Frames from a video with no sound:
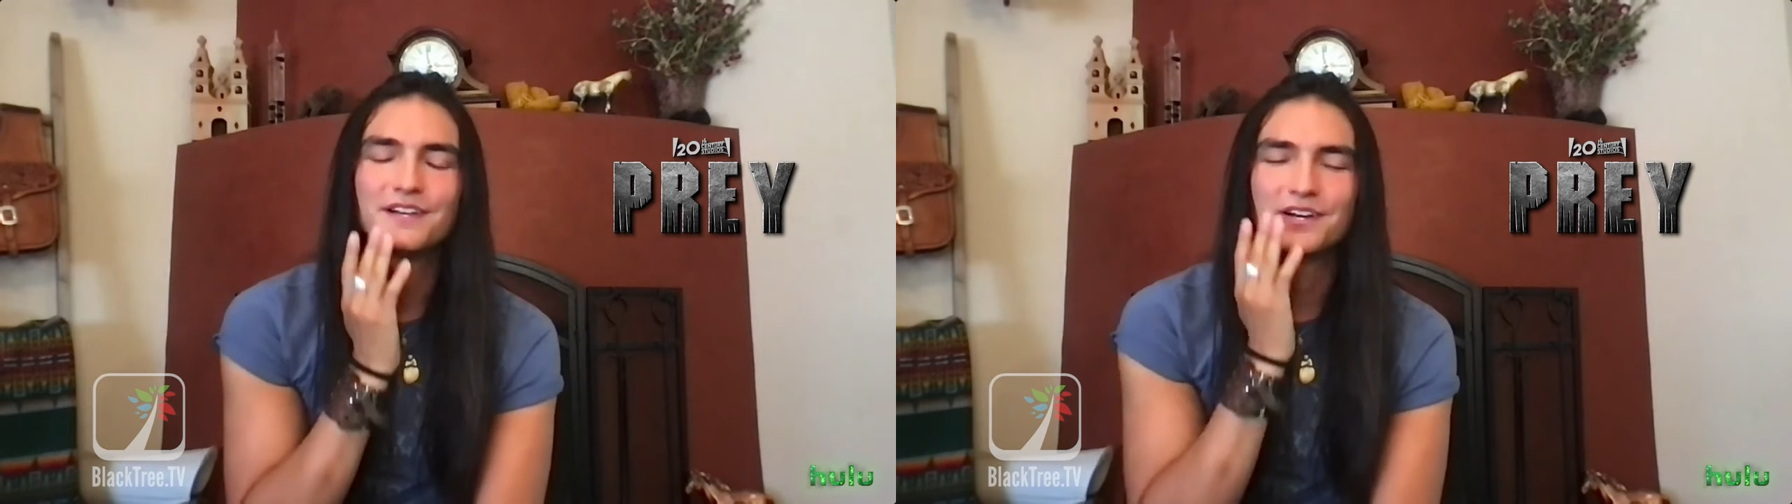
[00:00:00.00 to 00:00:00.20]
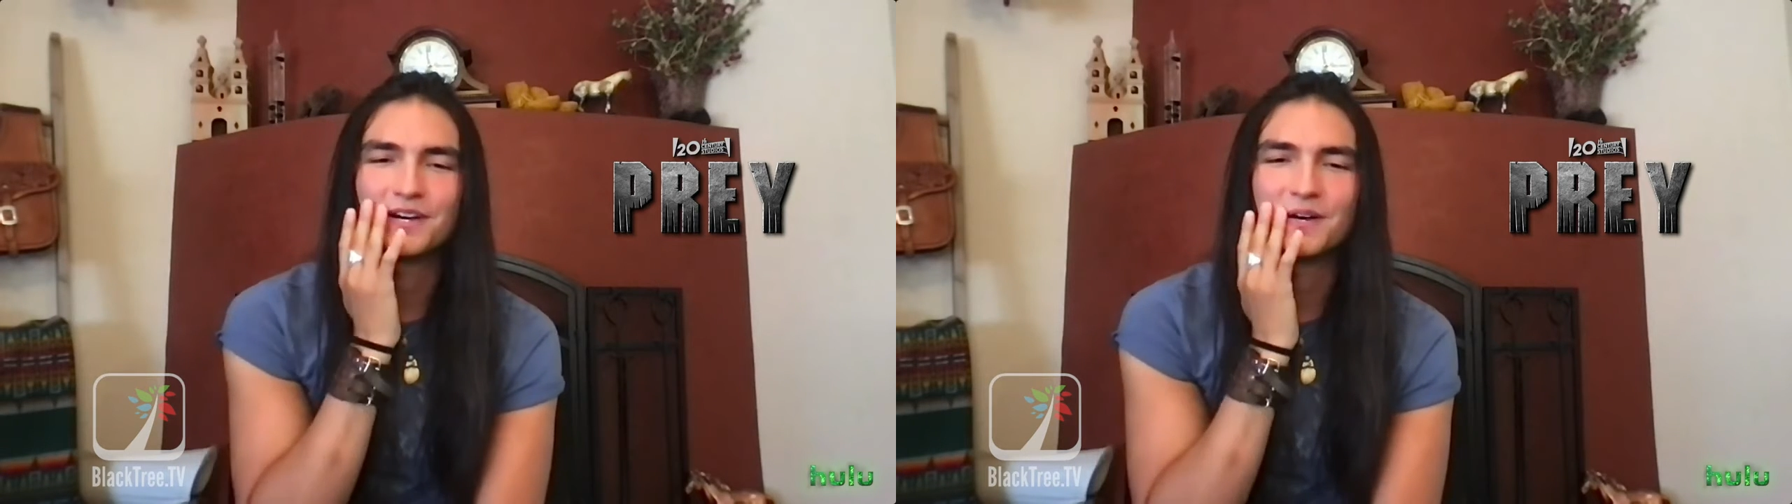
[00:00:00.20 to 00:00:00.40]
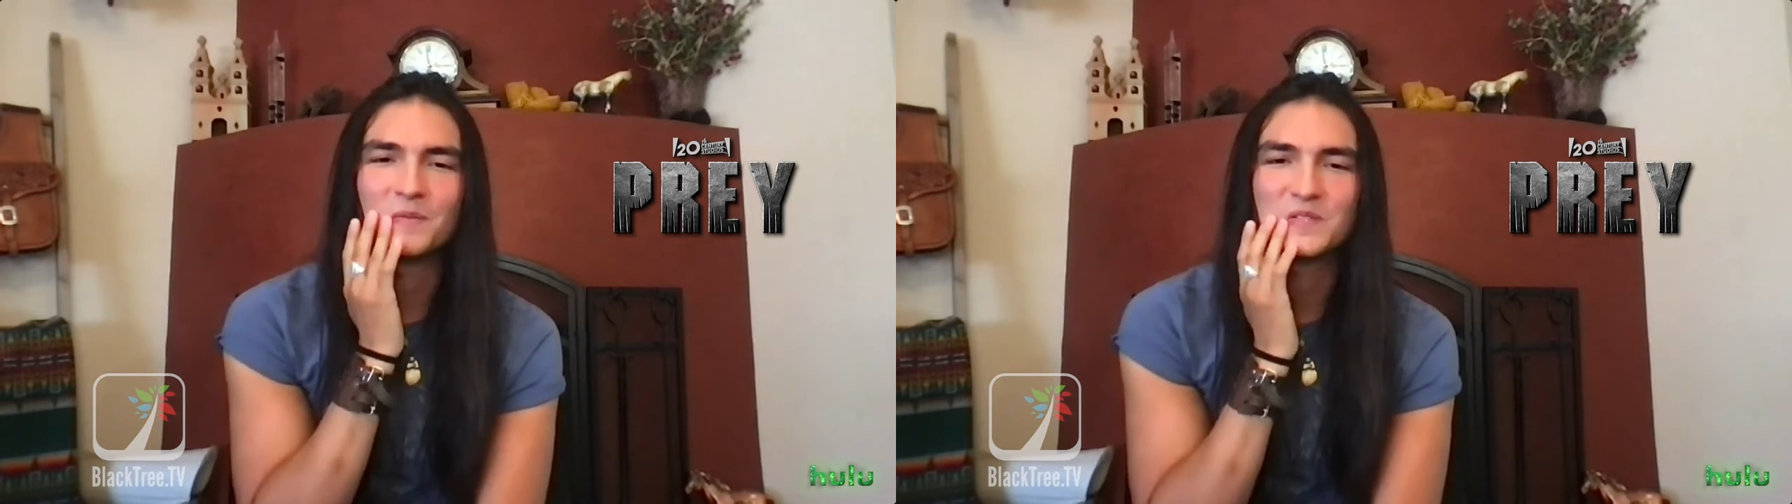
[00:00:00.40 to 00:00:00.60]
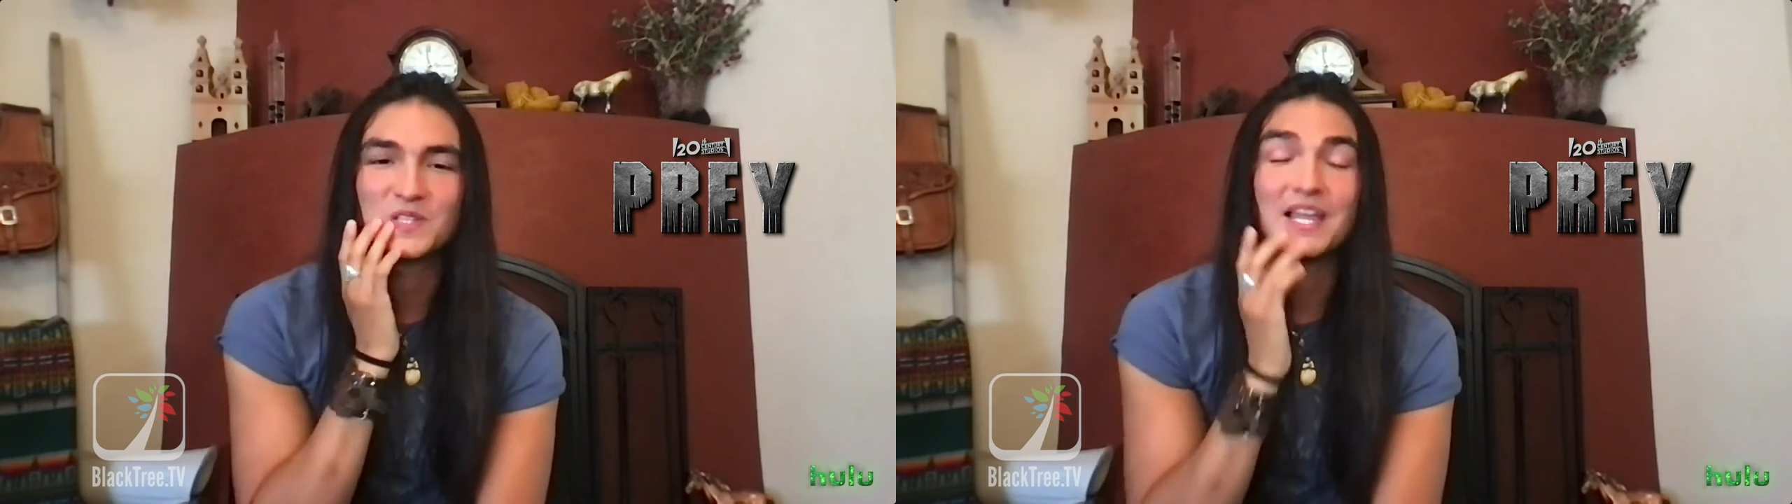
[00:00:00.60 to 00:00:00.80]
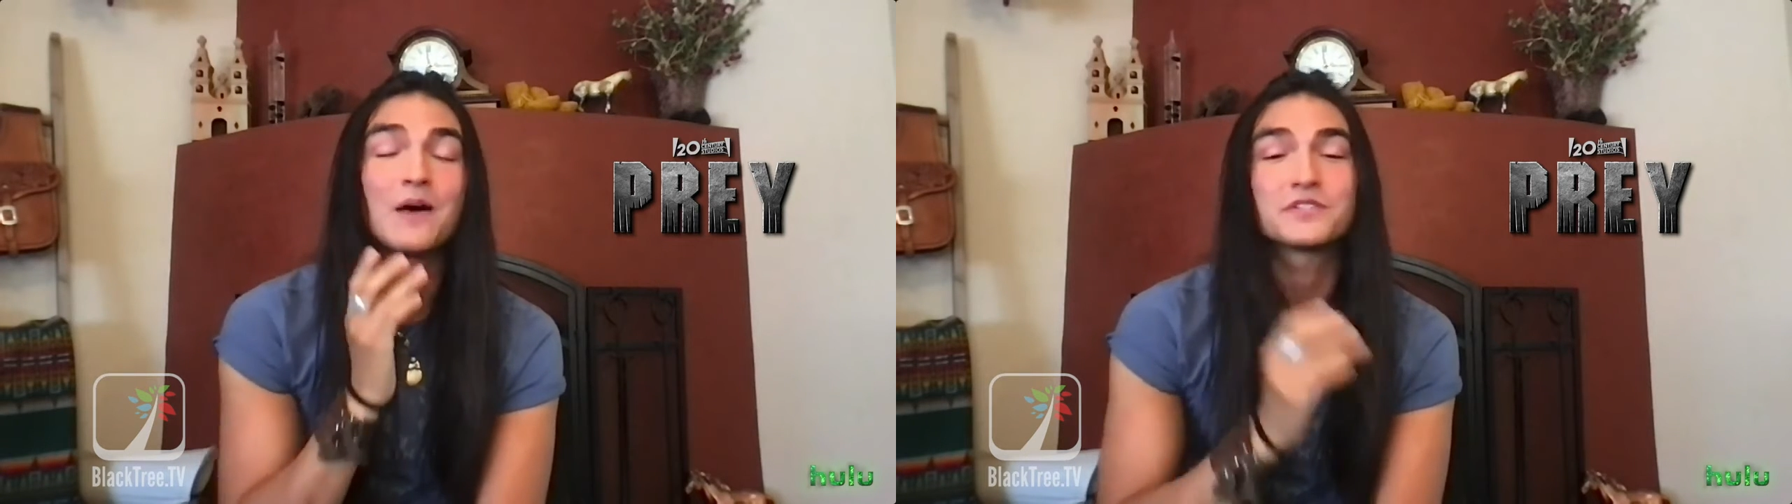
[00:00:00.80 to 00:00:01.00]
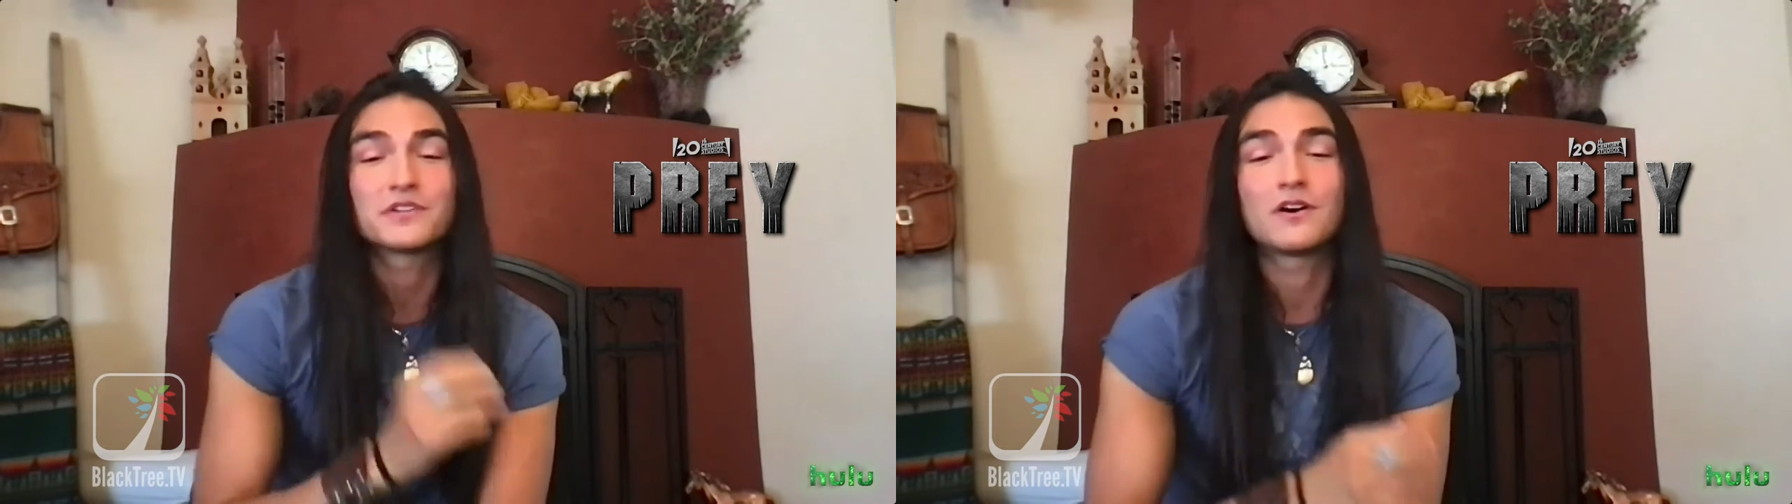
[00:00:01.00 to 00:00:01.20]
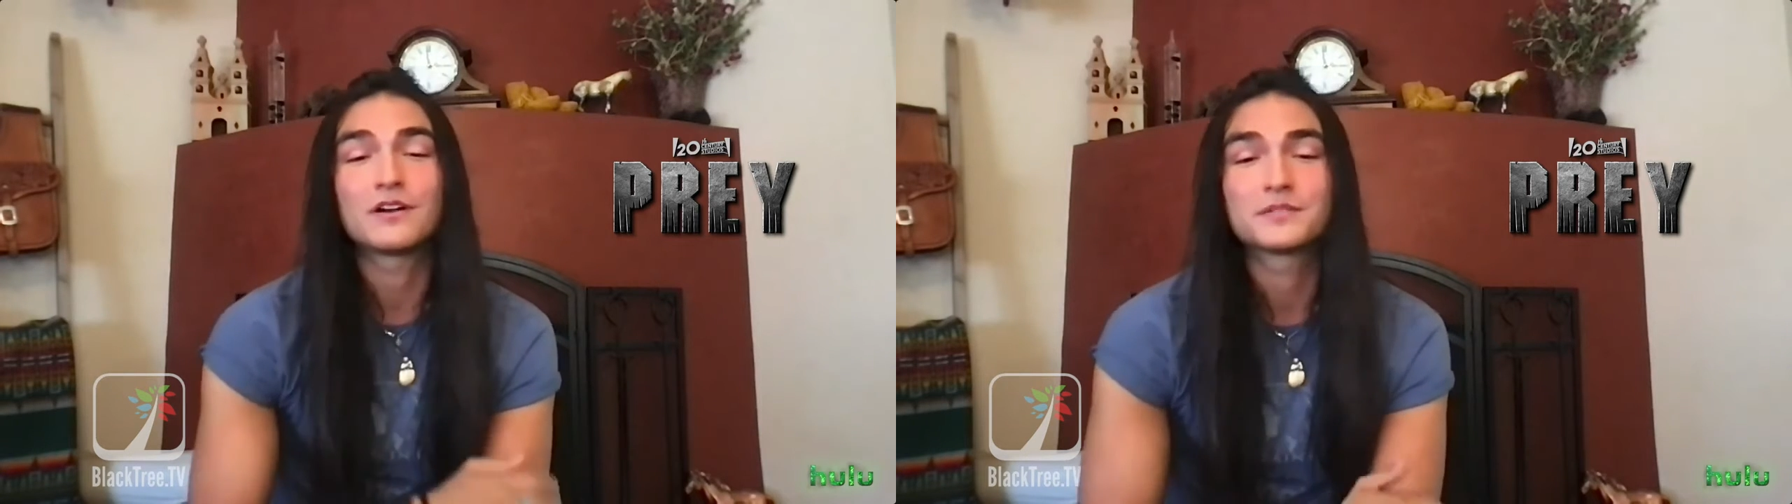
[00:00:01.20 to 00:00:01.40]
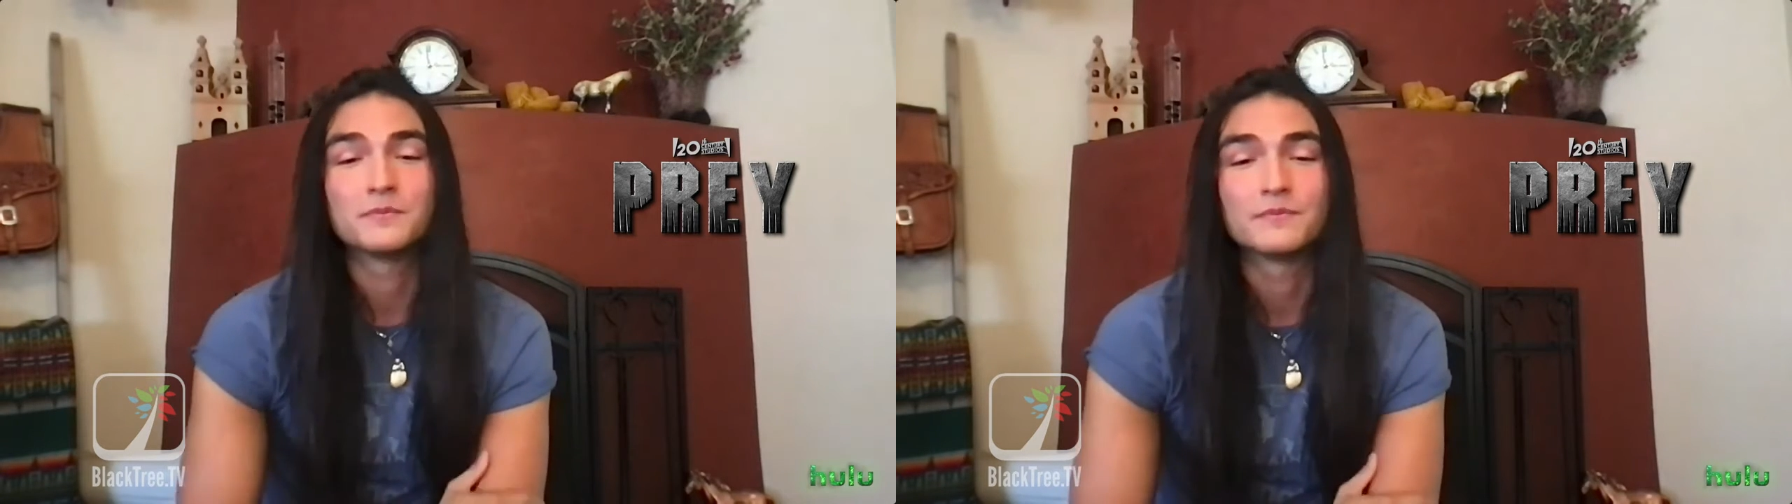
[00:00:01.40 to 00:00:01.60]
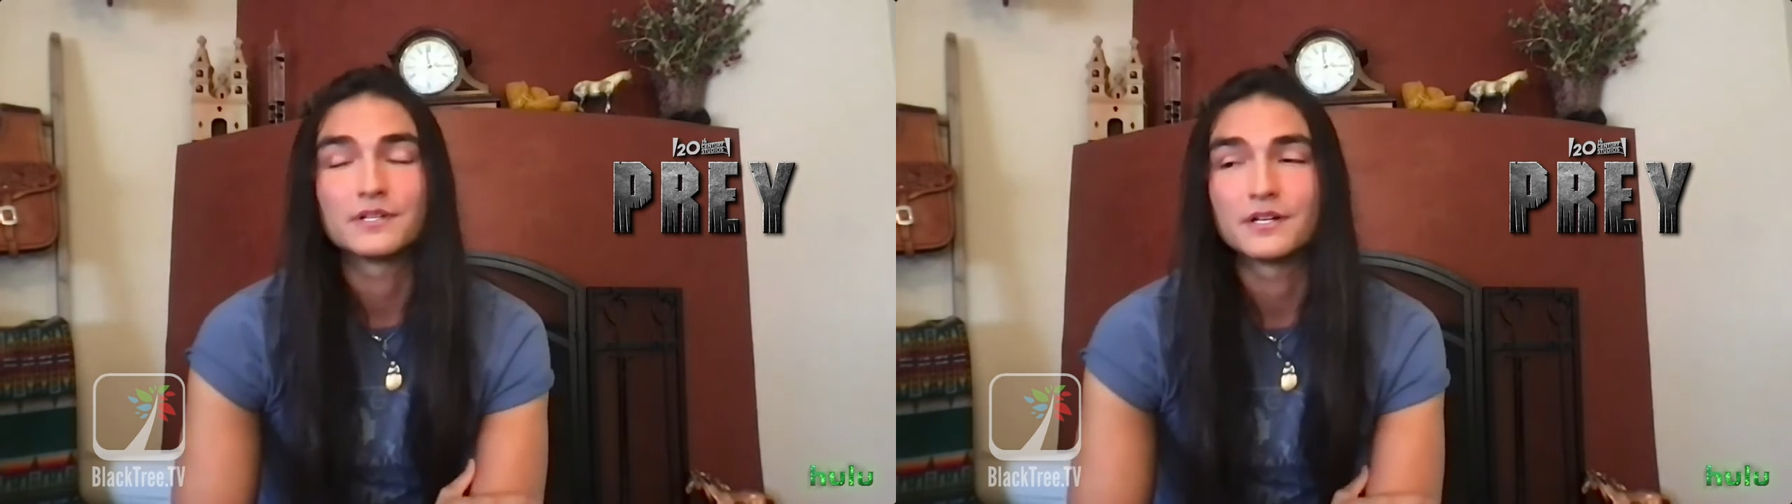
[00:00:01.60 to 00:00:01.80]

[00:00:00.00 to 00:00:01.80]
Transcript: um, so that was awesome.